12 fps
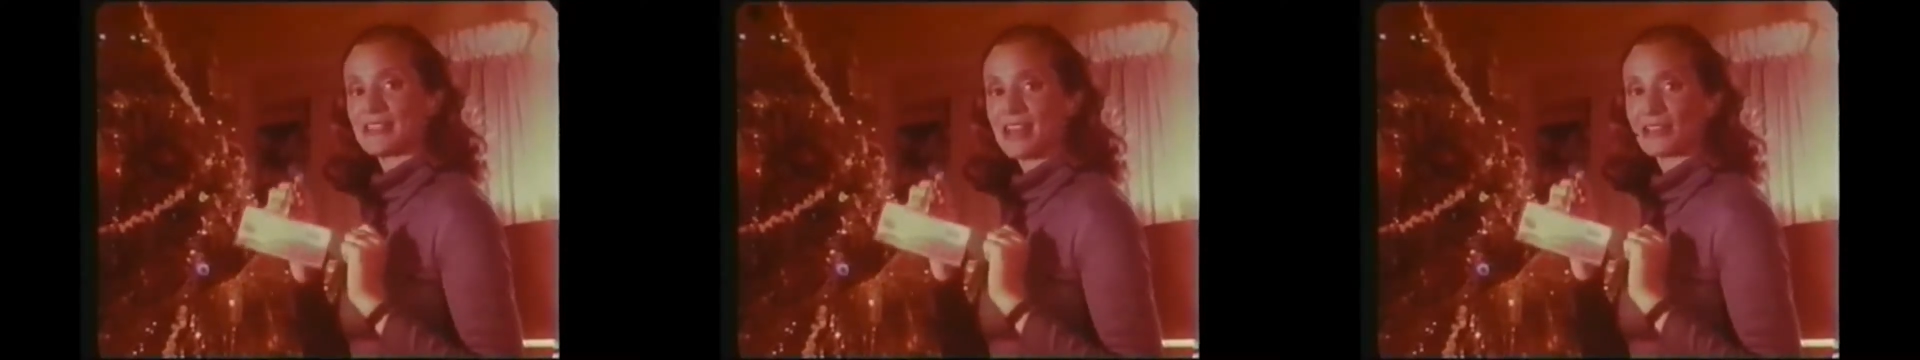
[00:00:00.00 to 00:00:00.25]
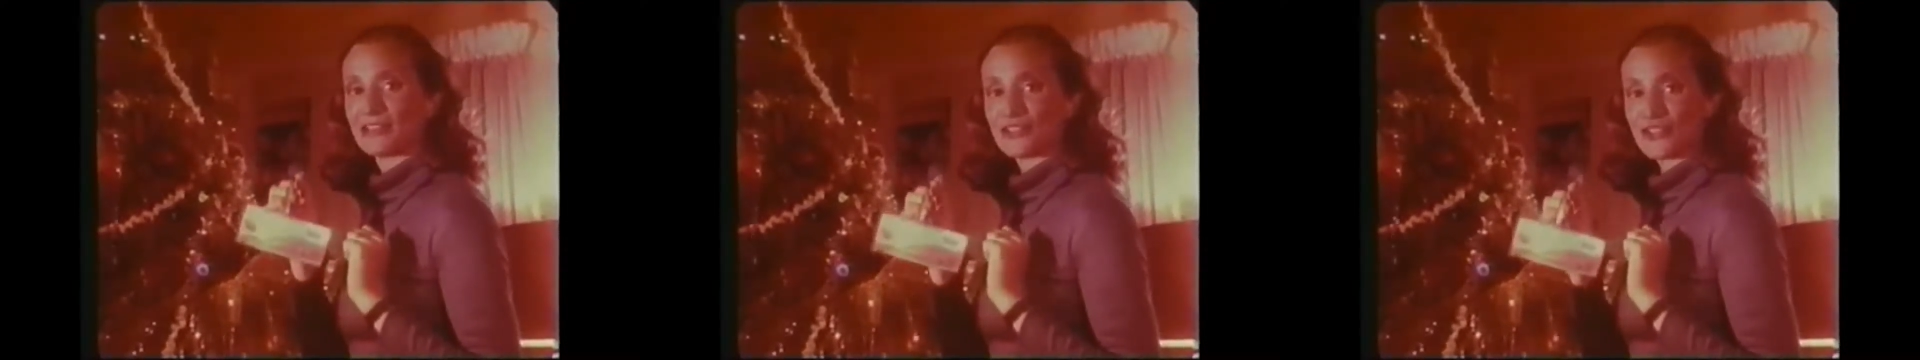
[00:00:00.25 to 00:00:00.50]

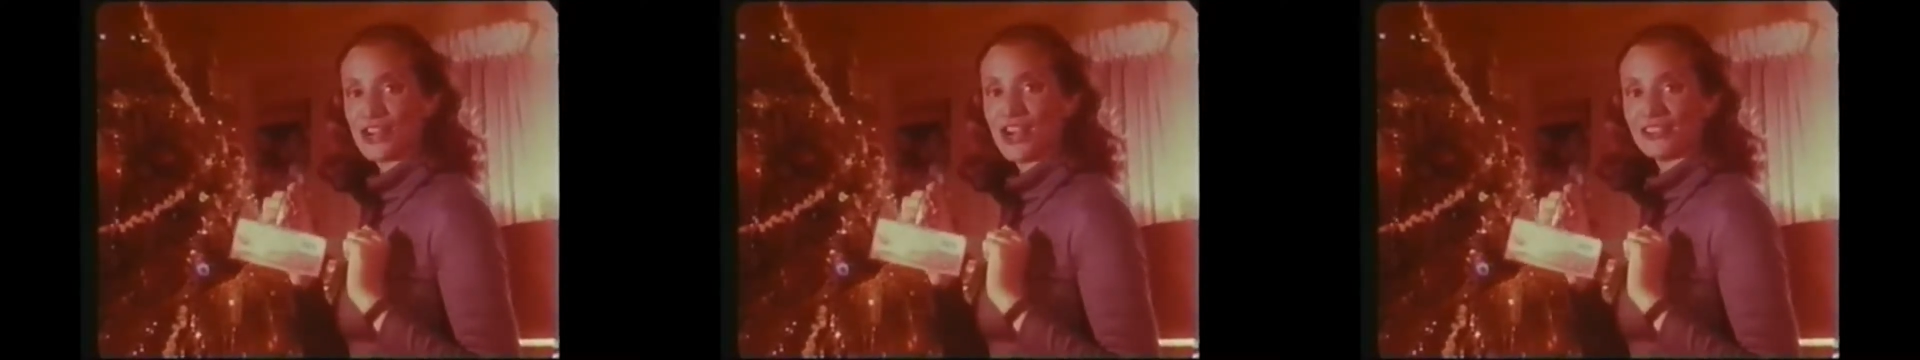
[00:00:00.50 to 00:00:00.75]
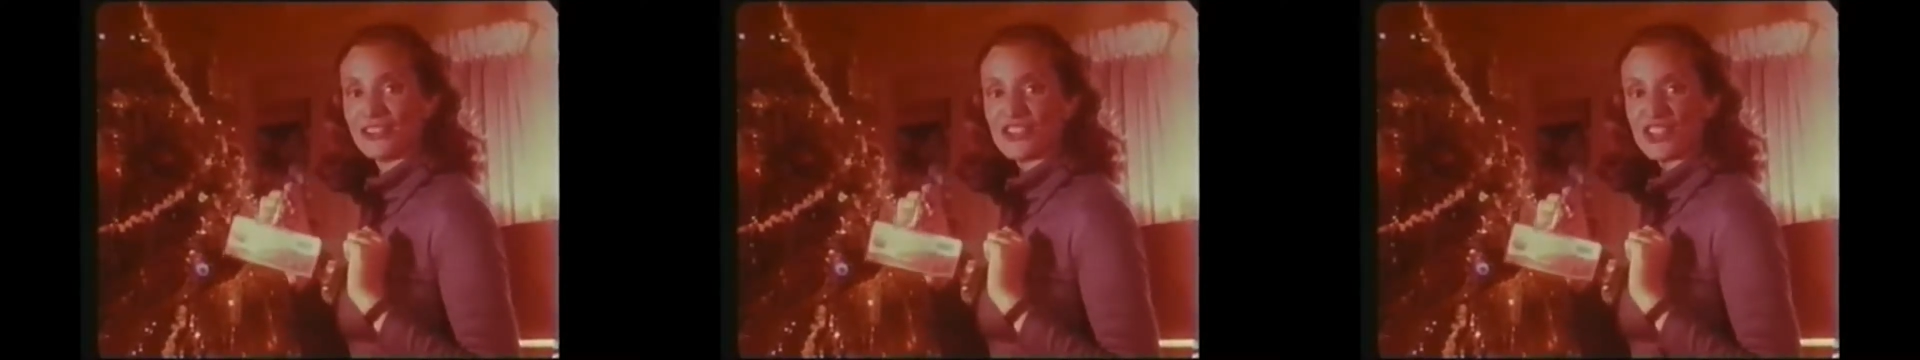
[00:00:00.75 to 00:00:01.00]
McDonald's
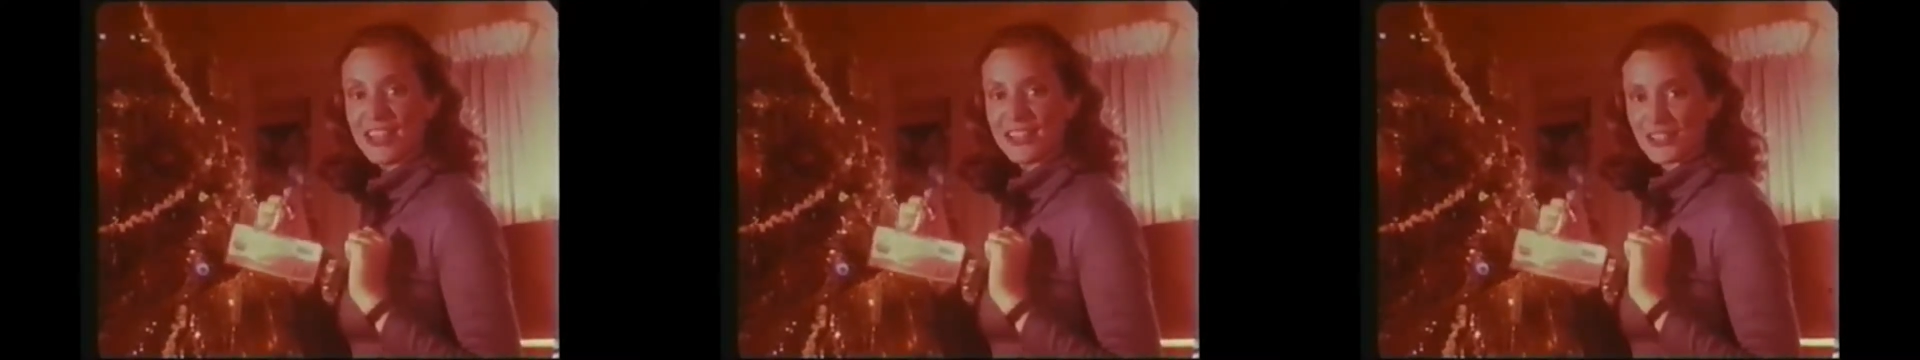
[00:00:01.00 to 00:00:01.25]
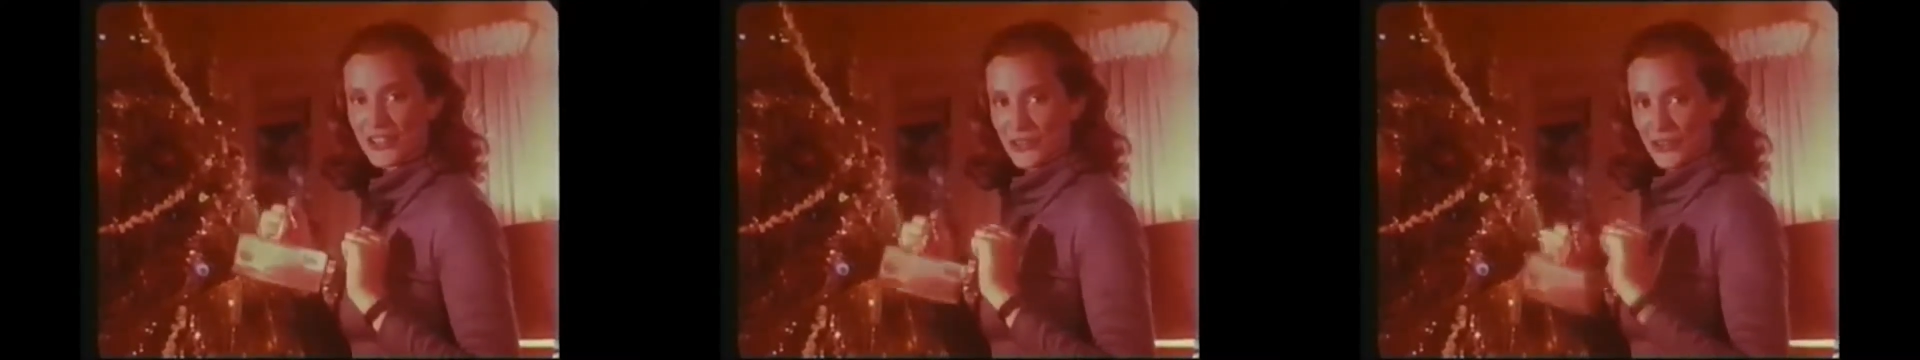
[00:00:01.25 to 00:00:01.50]
chocolate
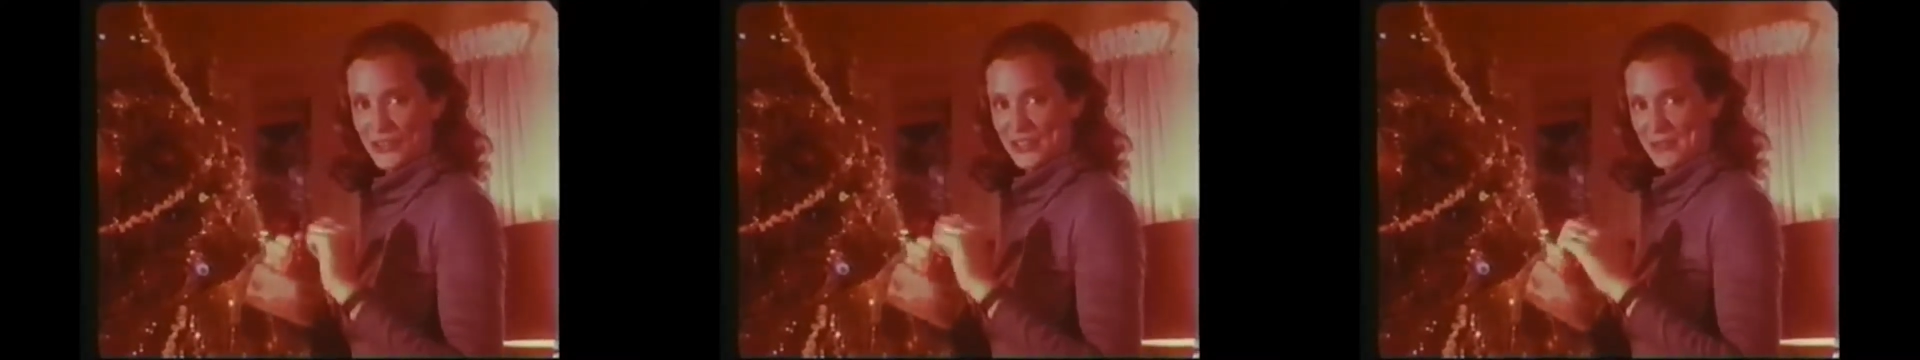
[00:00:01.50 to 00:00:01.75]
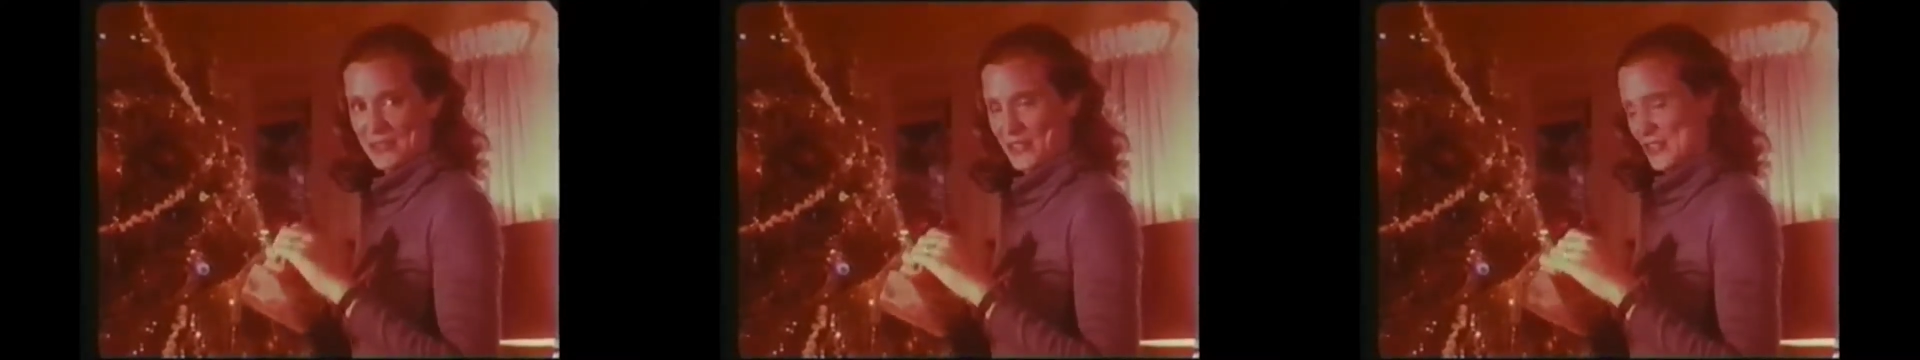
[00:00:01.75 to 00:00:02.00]
shakes on the
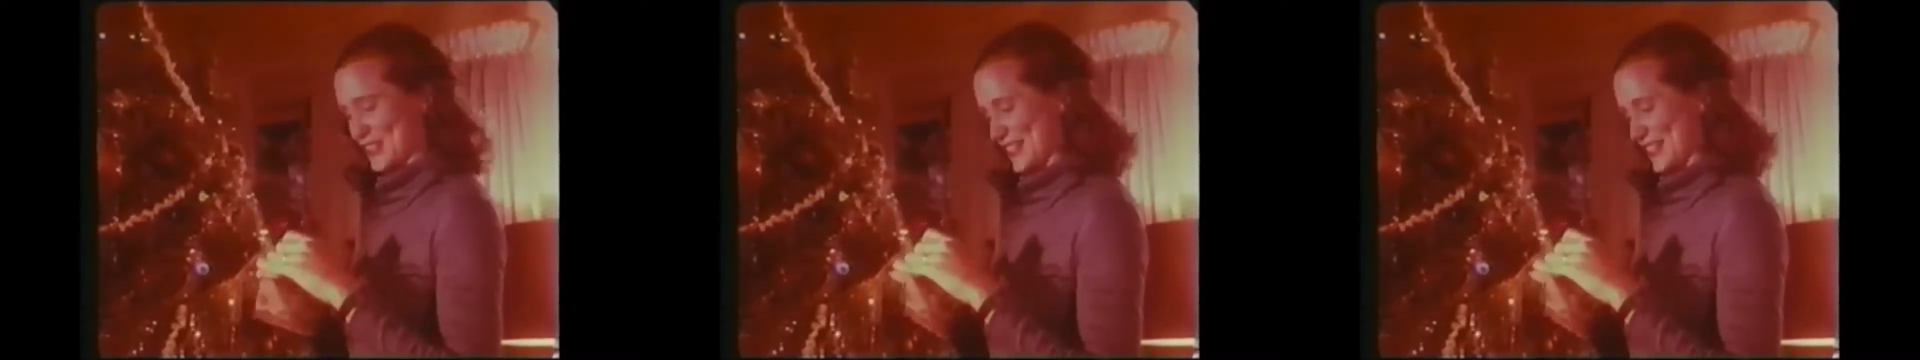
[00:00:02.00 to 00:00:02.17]
Christmas